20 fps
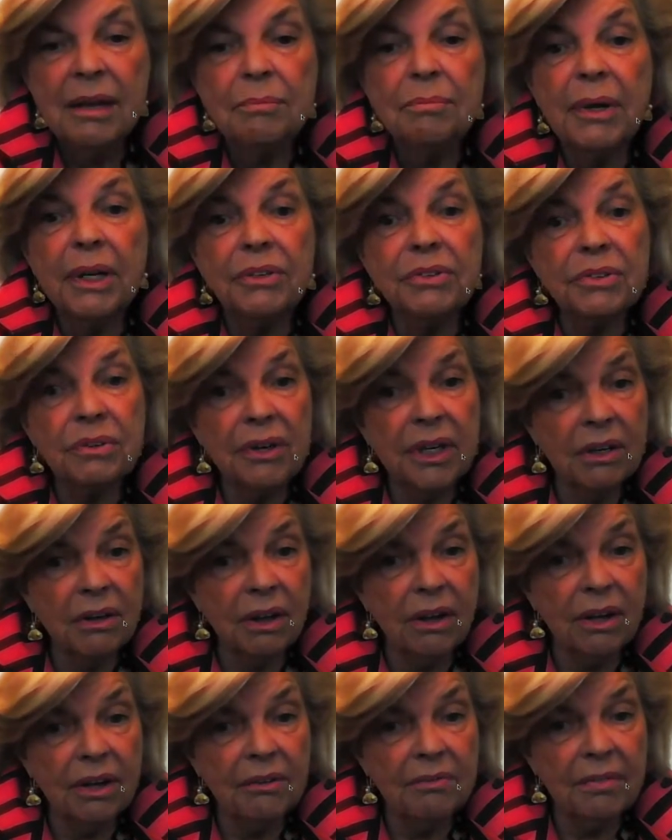But during
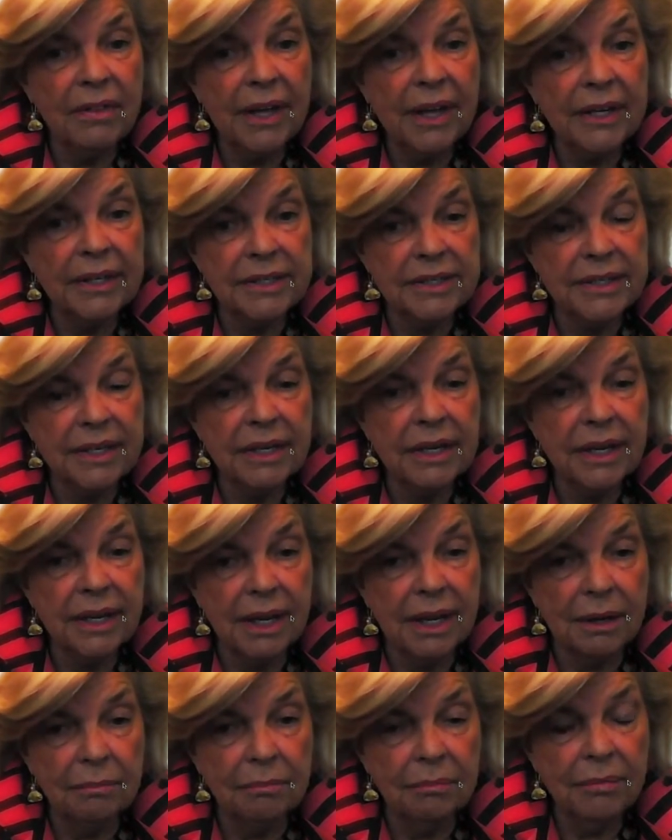all of that
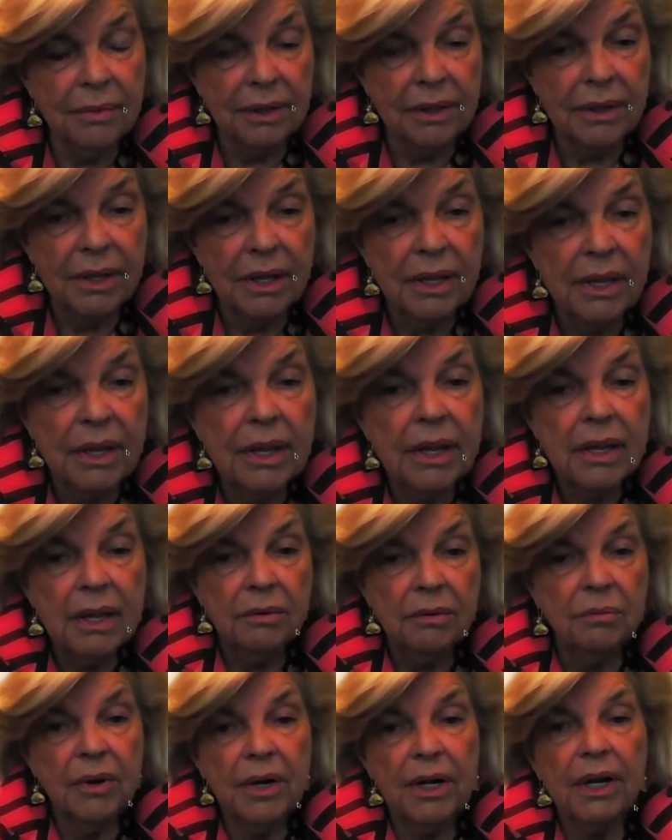time,
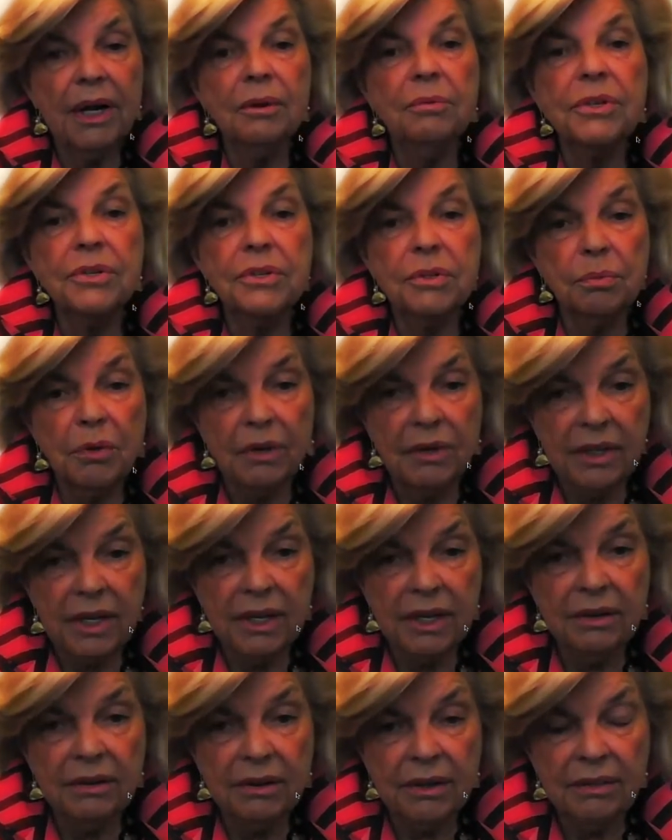when I was
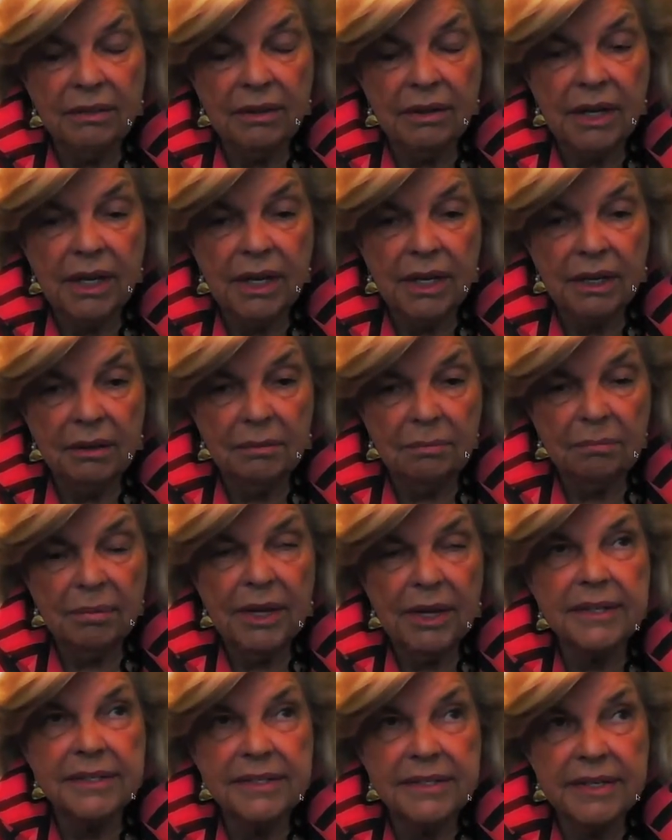working on the
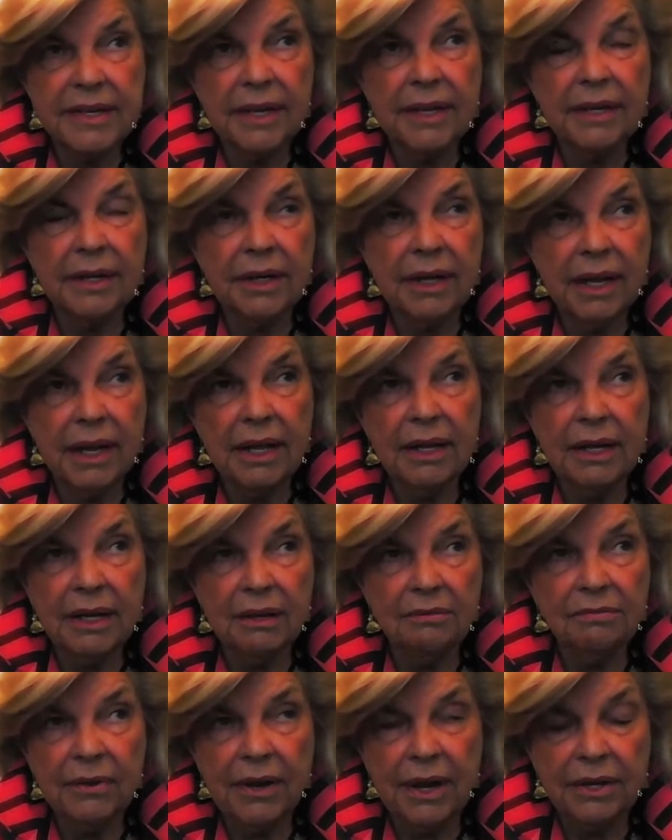BSN at
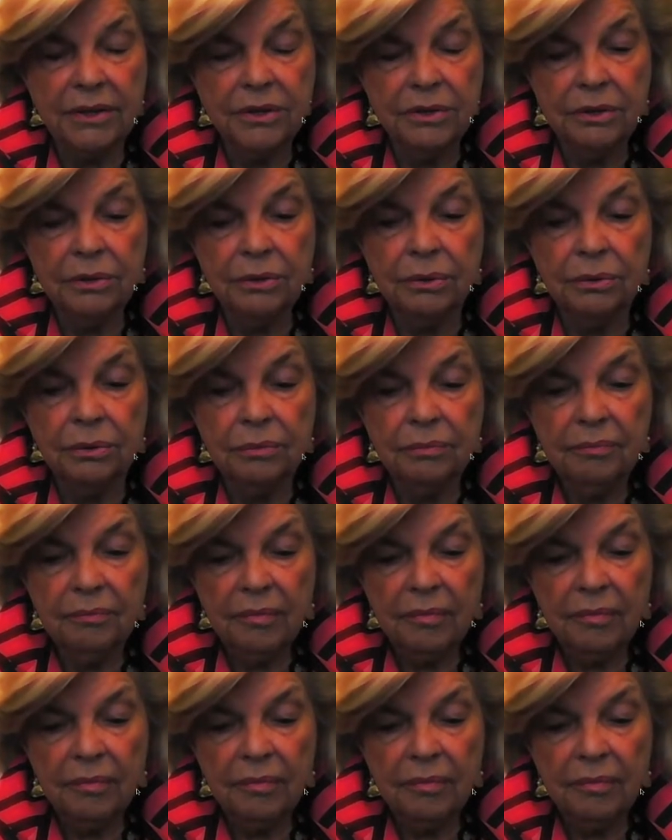FIU,